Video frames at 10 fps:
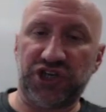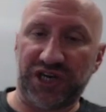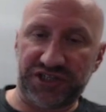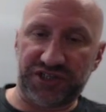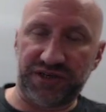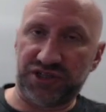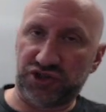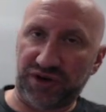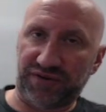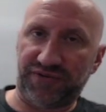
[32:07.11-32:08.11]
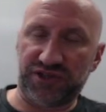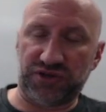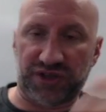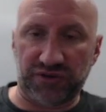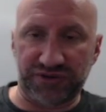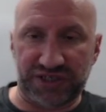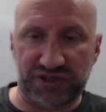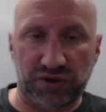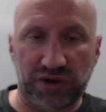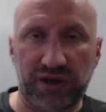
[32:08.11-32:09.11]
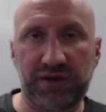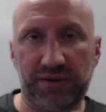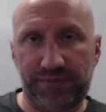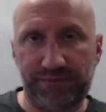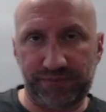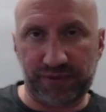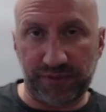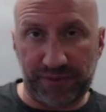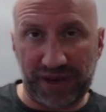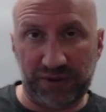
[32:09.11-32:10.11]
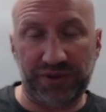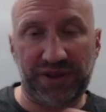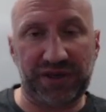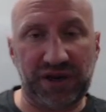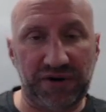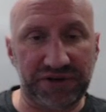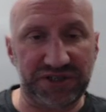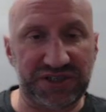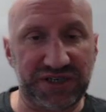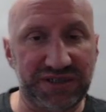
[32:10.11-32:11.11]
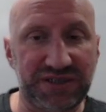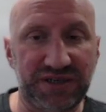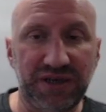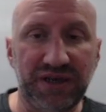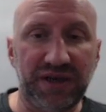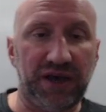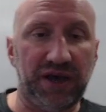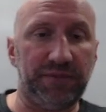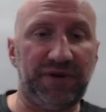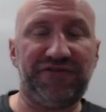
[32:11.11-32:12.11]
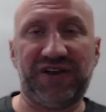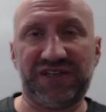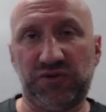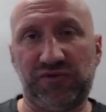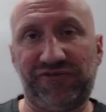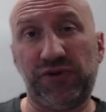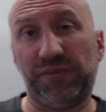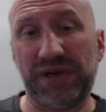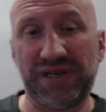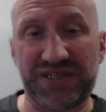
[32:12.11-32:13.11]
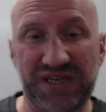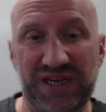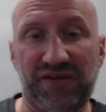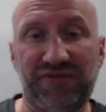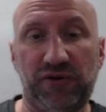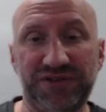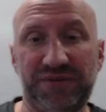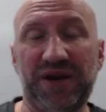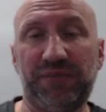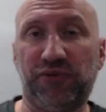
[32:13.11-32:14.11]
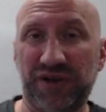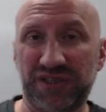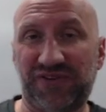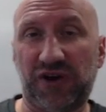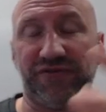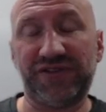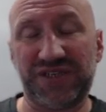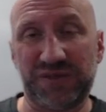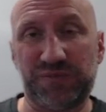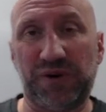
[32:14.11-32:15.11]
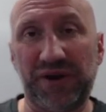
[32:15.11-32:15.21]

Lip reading: Changes in the strength of the Aussie dollar compared with other currencies affects the affordability of Aussie-made products for overseas